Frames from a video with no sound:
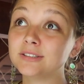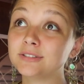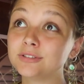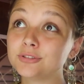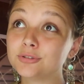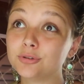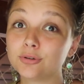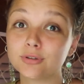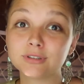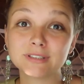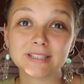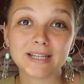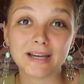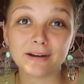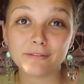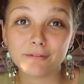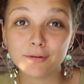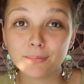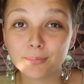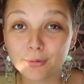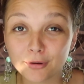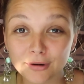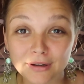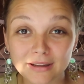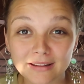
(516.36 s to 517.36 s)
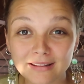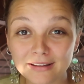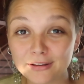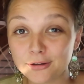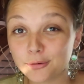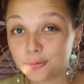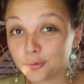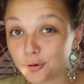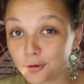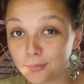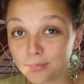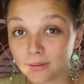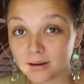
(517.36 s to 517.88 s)
talk to everybody that
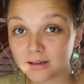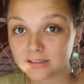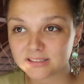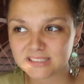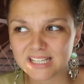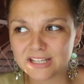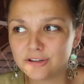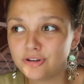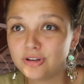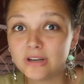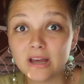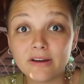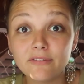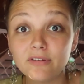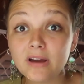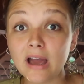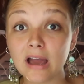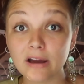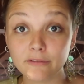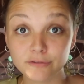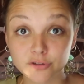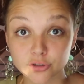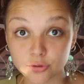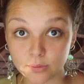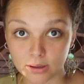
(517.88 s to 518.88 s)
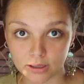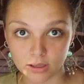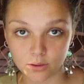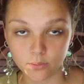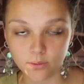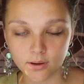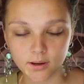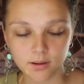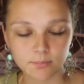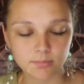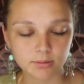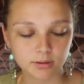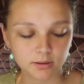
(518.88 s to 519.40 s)
you walk past, and you never have to
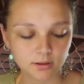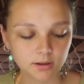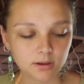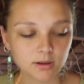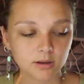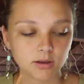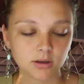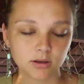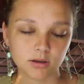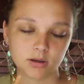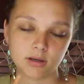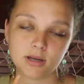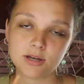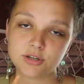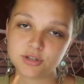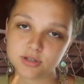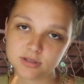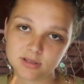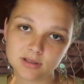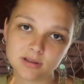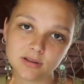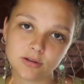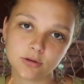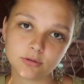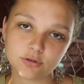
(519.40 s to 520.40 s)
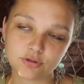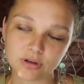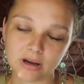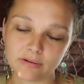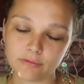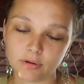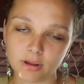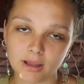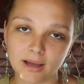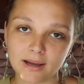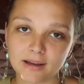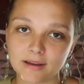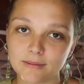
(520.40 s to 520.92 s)
anyway, but it's just a little
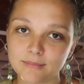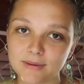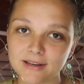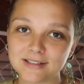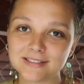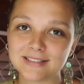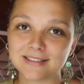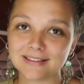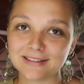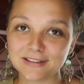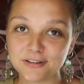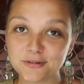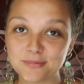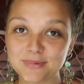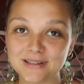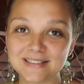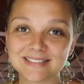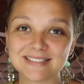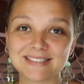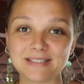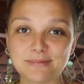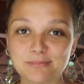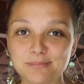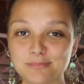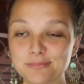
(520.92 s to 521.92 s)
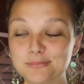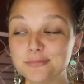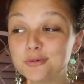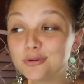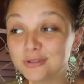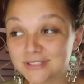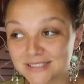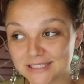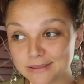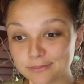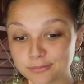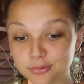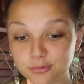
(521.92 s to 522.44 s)
travel hack. It makes it a little bit more
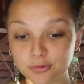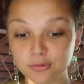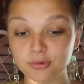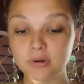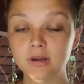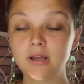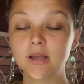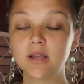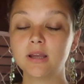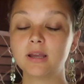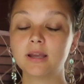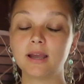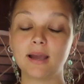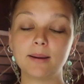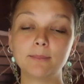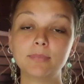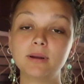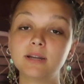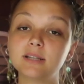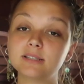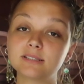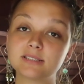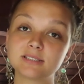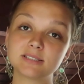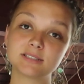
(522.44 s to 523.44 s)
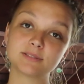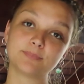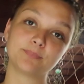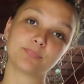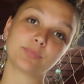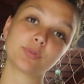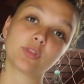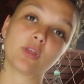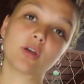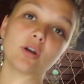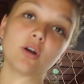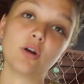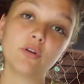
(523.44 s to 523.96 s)
simple, but it's,
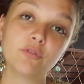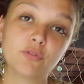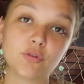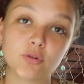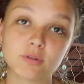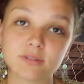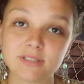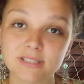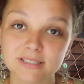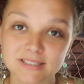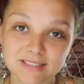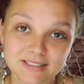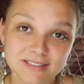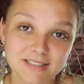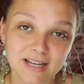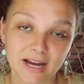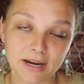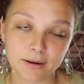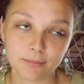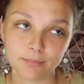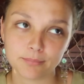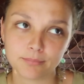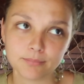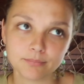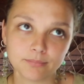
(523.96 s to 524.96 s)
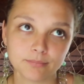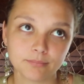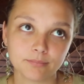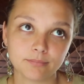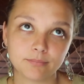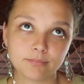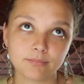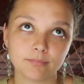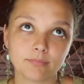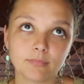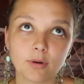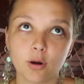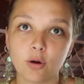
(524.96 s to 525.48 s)
of course, this is kind of,
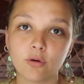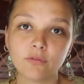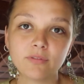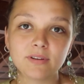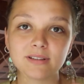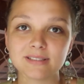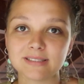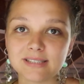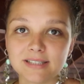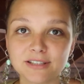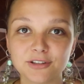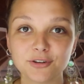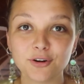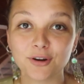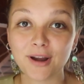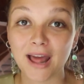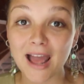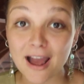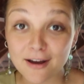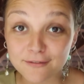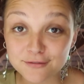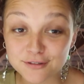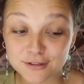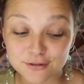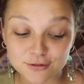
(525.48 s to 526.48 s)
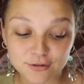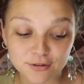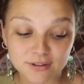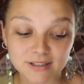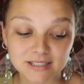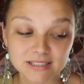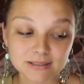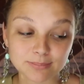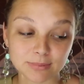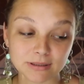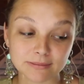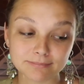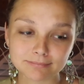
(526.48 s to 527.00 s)
obviously you don't have to do
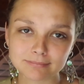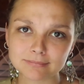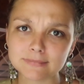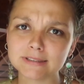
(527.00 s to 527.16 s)
this, but